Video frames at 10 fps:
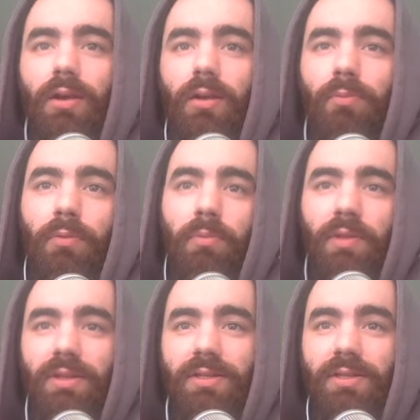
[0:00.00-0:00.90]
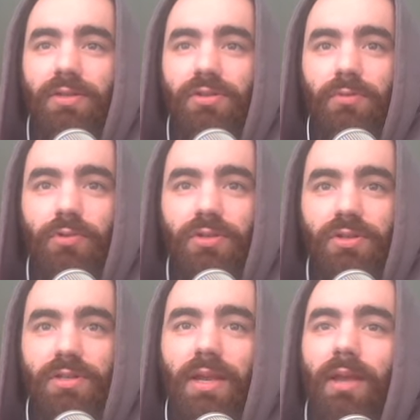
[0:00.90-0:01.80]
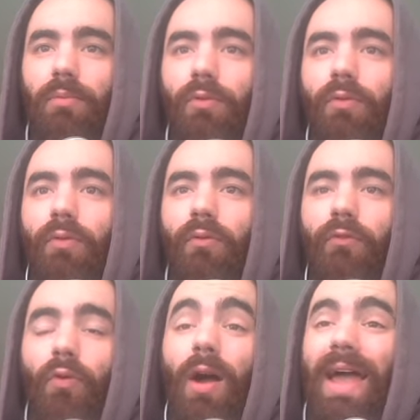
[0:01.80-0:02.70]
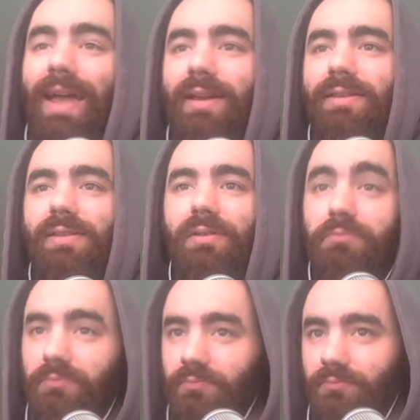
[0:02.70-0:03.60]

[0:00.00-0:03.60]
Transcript: a probability distribution table for x.